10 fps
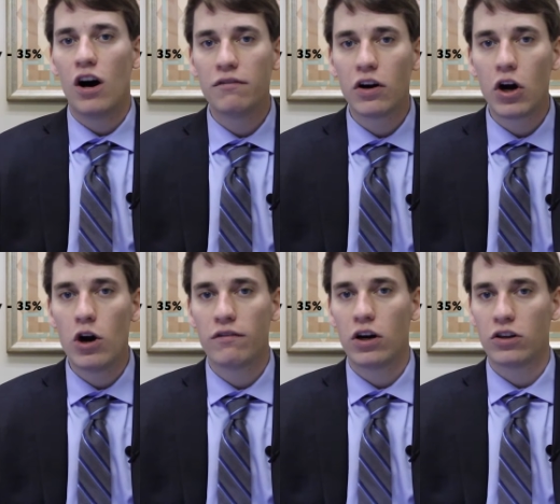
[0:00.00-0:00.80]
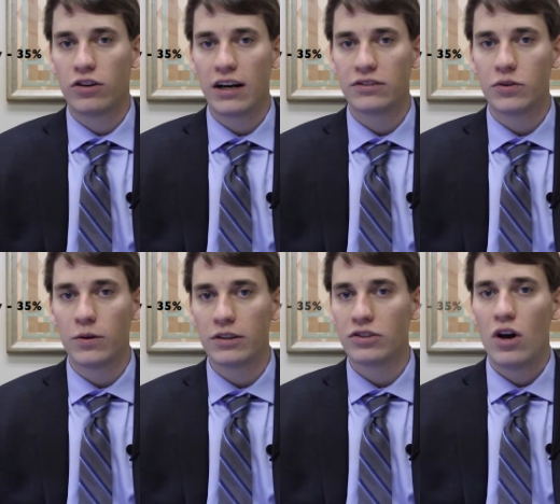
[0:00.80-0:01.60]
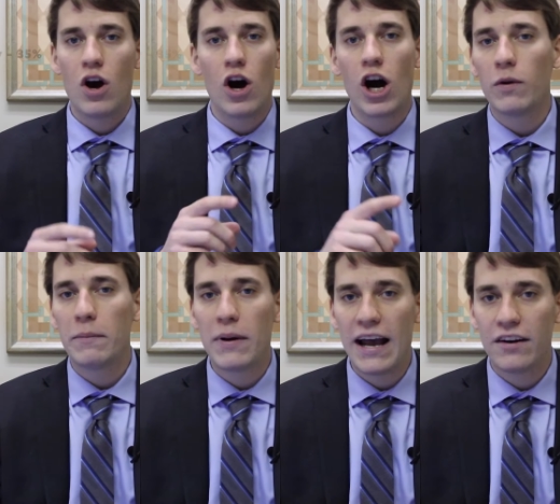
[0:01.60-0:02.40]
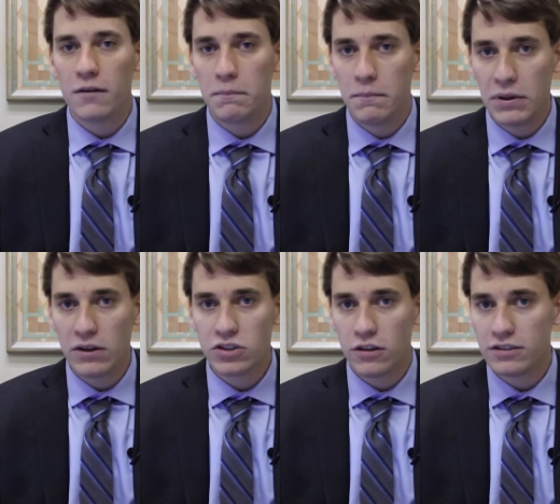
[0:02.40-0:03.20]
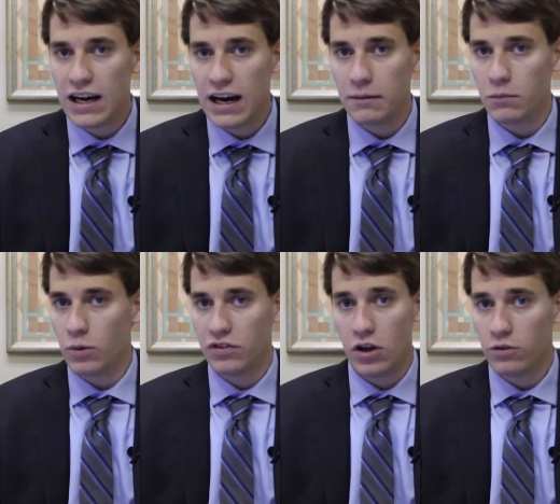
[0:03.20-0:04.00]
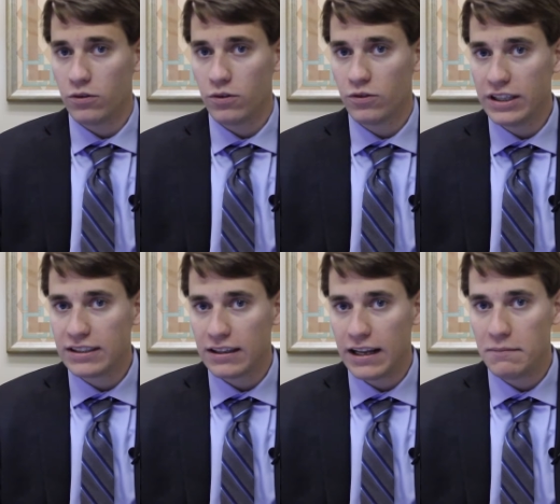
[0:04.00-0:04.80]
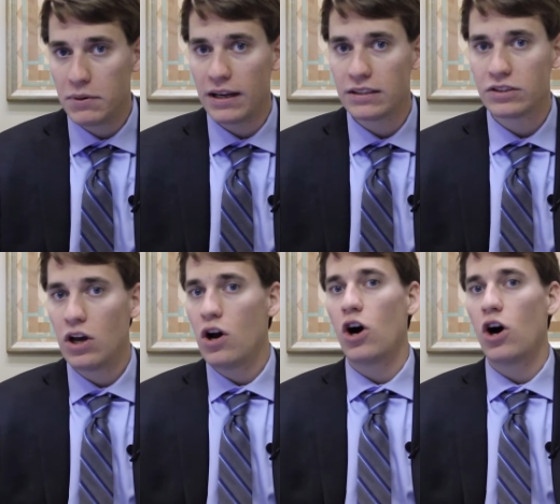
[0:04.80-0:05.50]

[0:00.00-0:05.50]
of our overall credit scores. Are we paying our bills on time with no recent late pays?